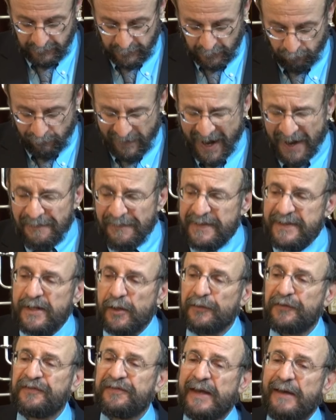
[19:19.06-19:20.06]
Around the
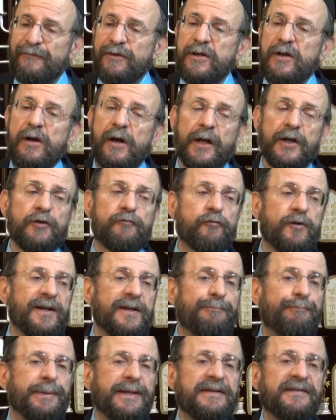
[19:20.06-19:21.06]
year
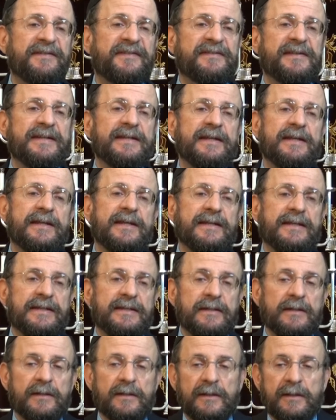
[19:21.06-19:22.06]
700
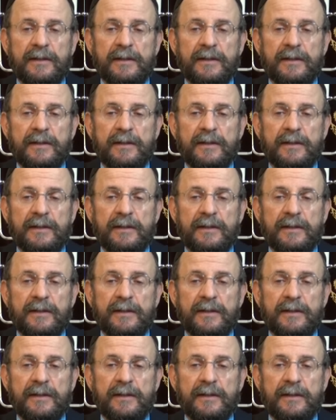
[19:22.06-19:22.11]
BCE,